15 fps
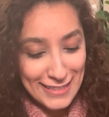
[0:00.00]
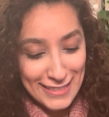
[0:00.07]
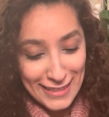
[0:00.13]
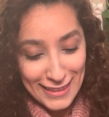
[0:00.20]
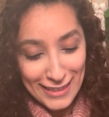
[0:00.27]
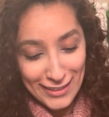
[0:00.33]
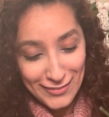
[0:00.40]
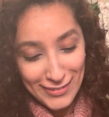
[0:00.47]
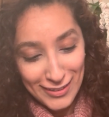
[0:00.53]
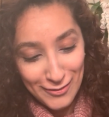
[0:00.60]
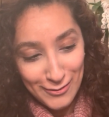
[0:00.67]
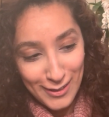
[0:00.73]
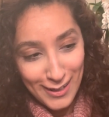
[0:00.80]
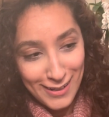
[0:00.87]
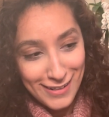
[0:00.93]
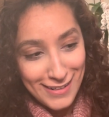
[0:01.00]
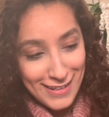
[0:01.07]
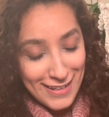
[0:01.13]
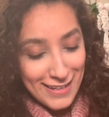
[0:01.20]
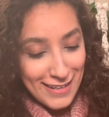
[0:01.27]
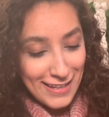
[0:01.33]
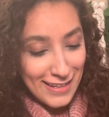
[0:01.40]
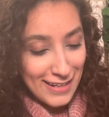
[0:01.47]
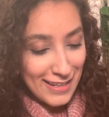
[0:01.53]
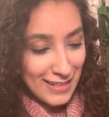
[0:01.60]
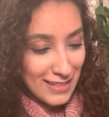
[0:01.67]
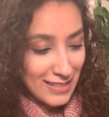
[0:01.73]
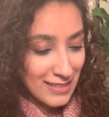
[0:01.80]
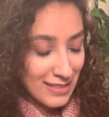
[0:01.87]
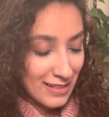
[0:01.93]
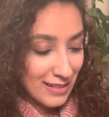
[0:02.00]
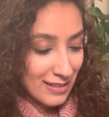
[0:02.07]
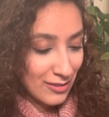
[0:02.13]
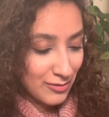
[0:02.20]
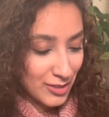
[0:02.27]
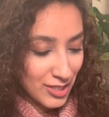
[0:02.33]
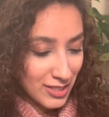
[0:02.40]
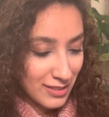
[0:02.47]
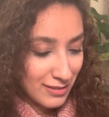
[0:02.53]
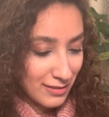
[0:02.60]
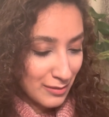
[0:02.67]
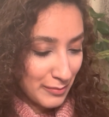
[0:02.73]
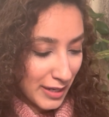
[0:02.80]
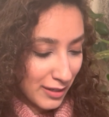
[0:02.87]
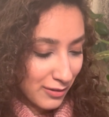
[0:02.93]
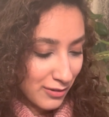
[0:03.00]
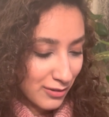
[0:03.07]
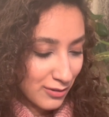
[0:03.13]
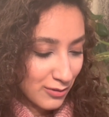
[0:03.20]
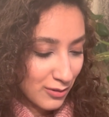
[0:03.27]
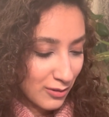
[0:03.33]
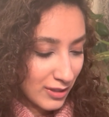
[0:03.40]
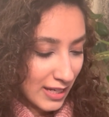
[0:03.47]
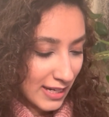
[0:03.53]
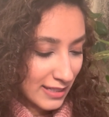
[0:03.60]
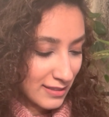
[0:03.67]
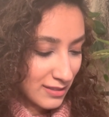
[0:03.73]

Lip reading: loving where it is, which is under my grow light.